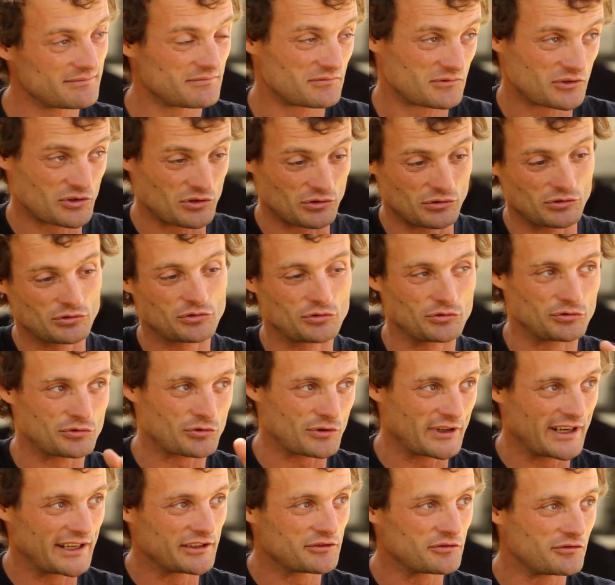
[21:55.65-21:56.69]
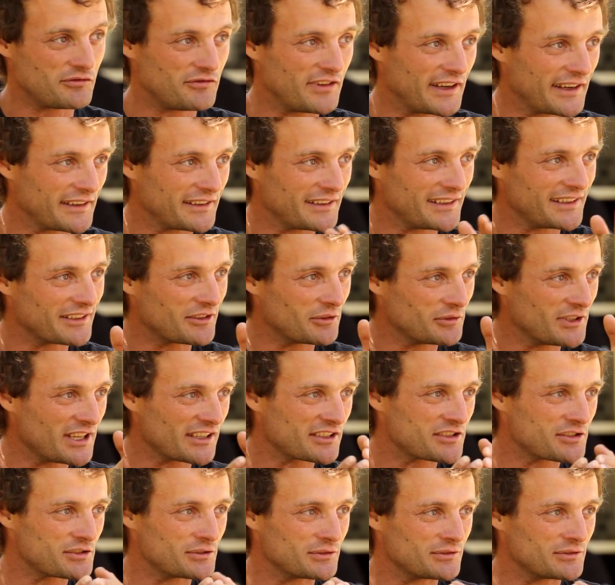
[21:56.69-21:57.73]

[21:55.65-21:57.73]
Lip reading: So to try to find the connection.